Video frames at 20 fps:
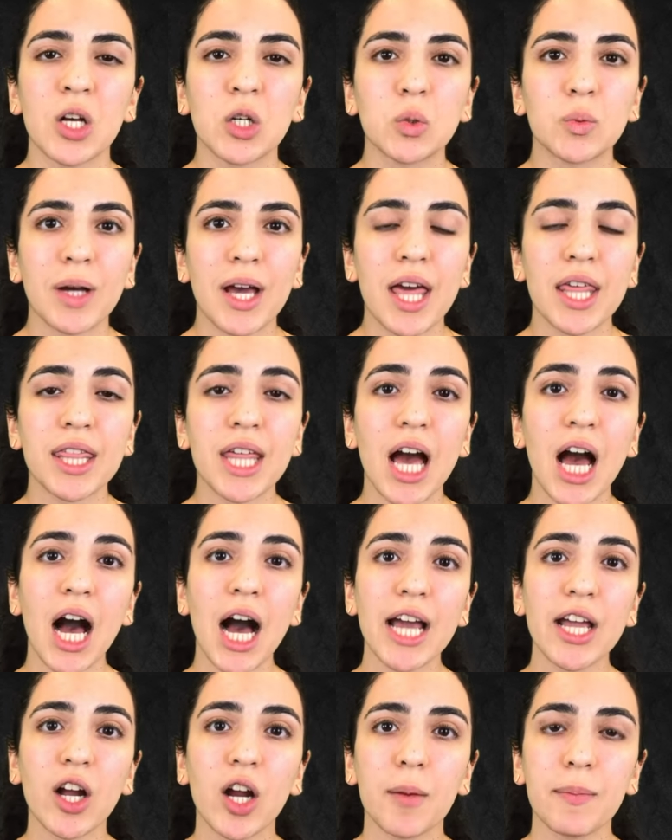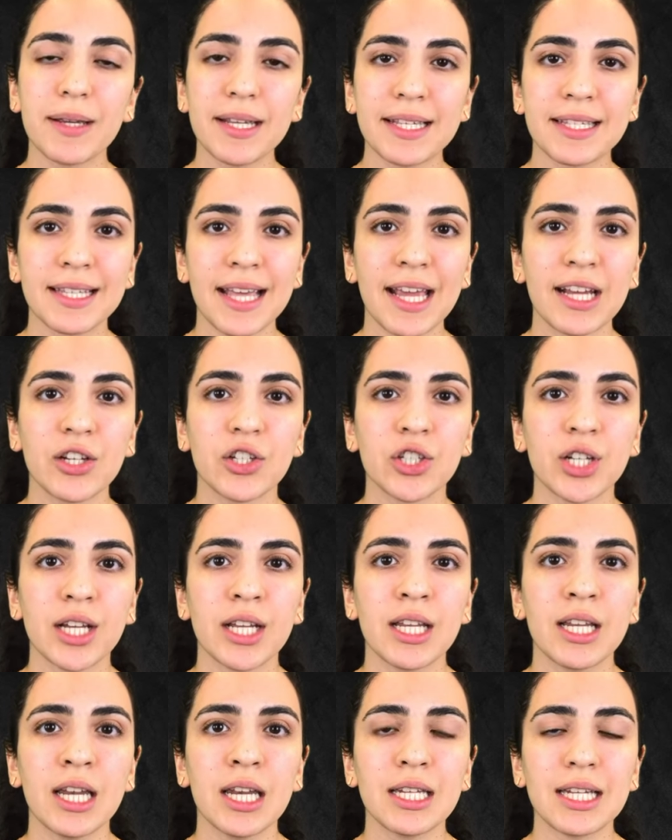with I R
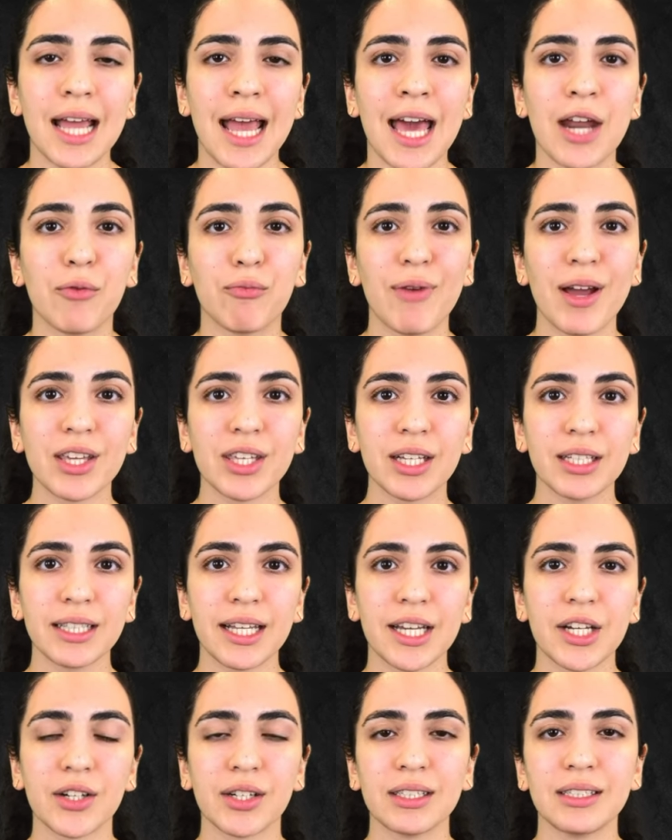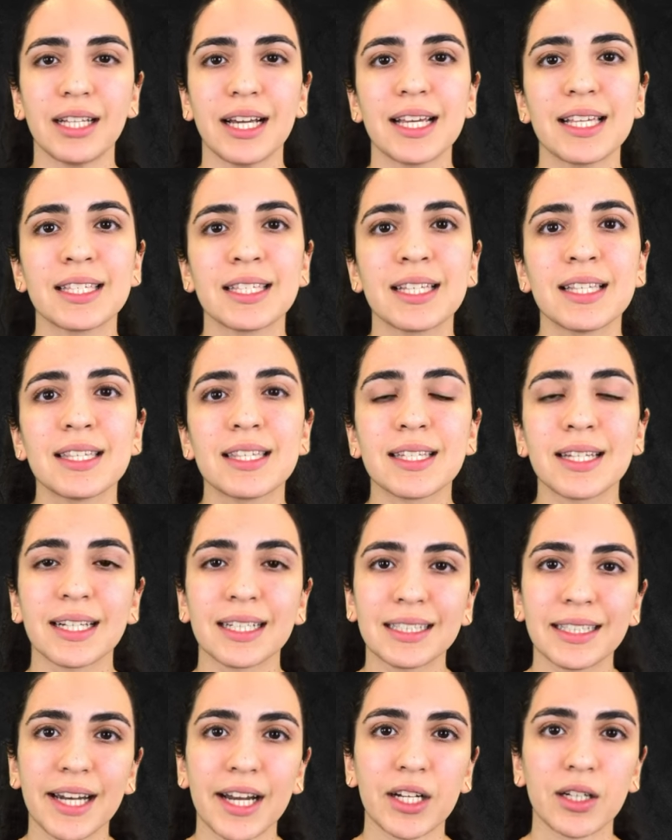B-sanctioned and regulator-licensed
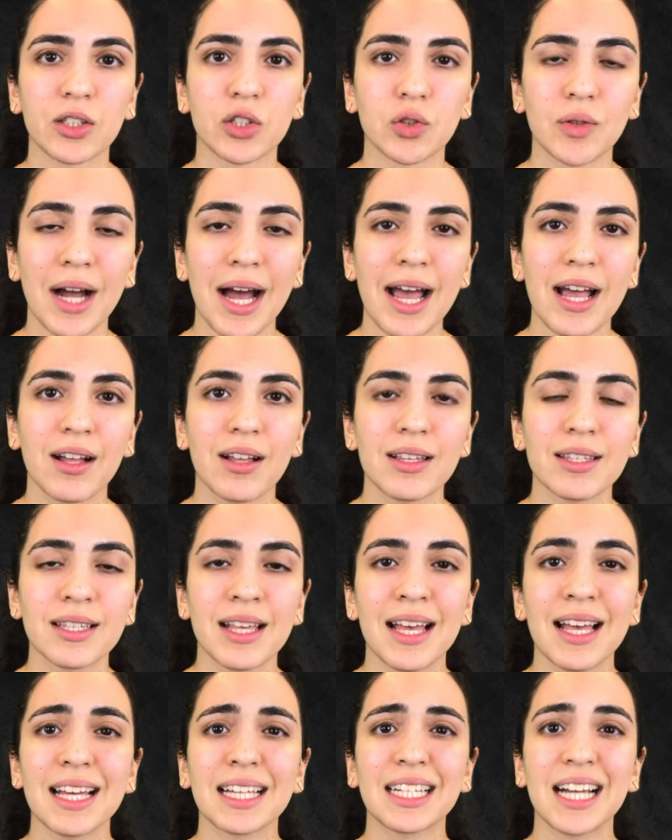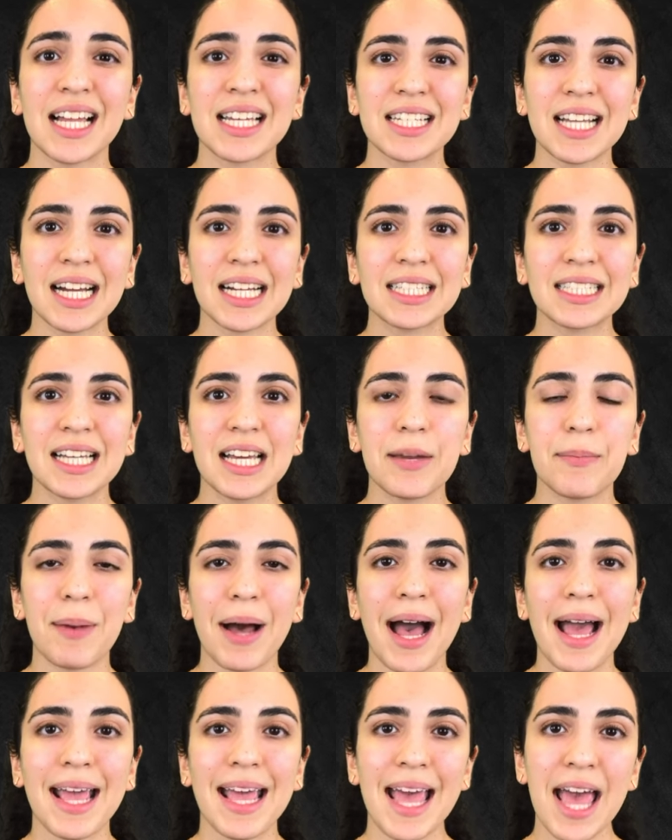clinical trials conducted
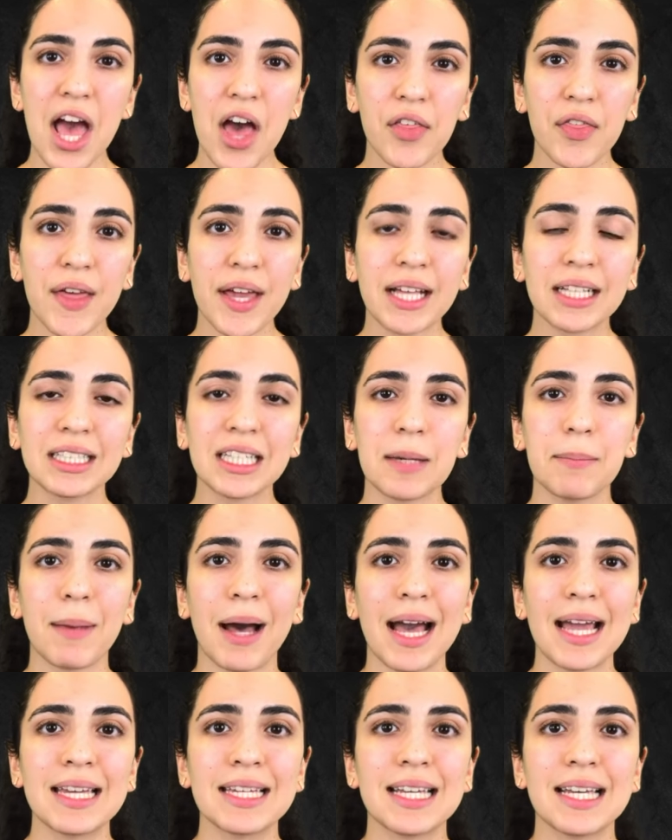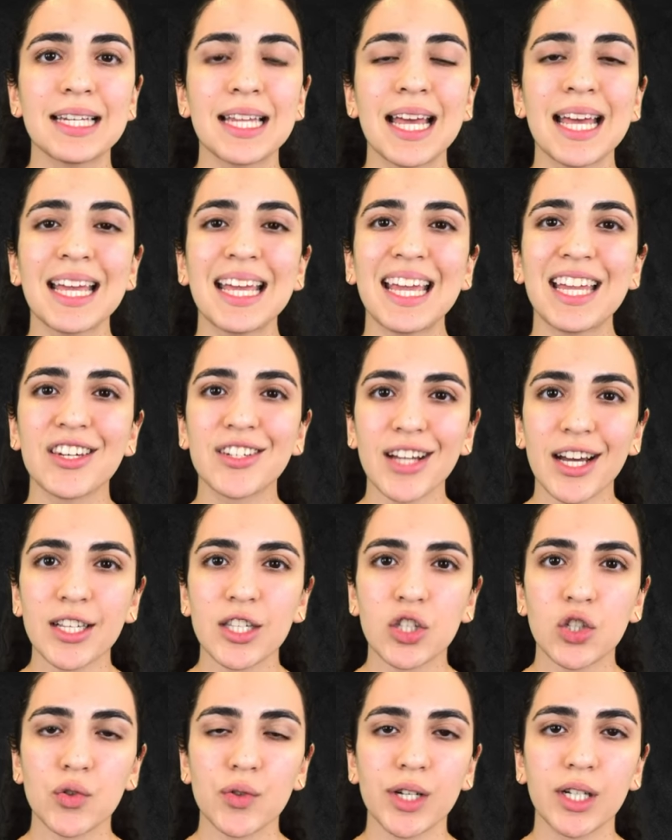by ethically-minded
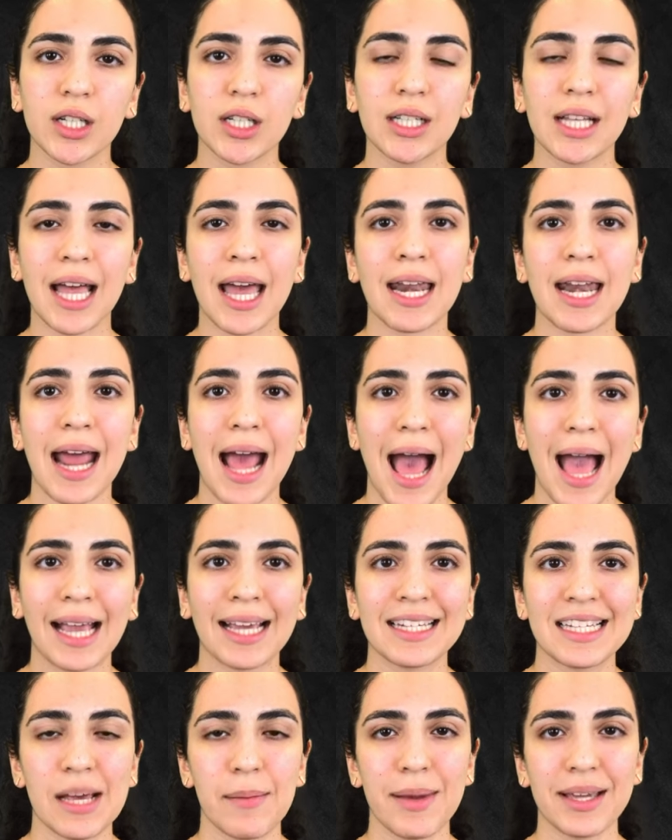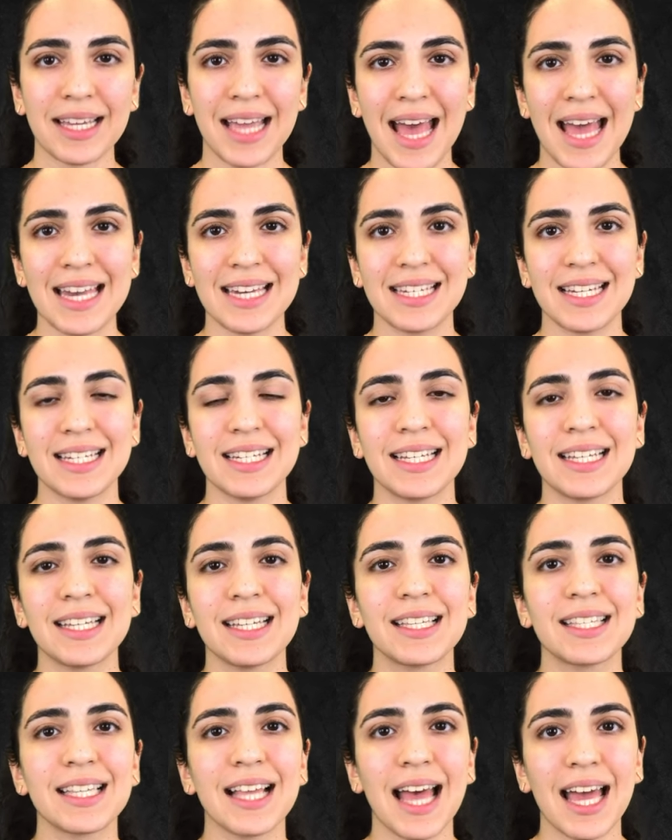industrial and academic
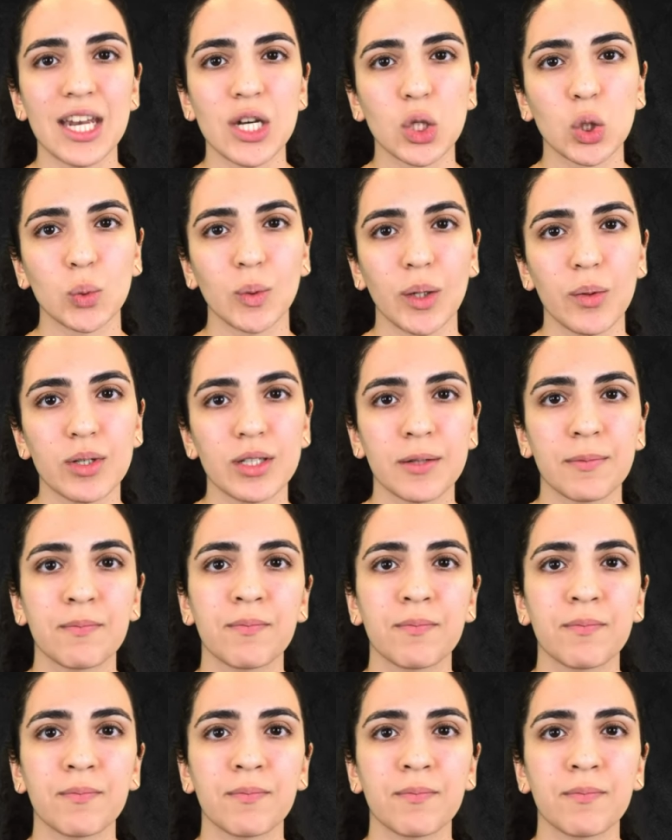entities," end quote.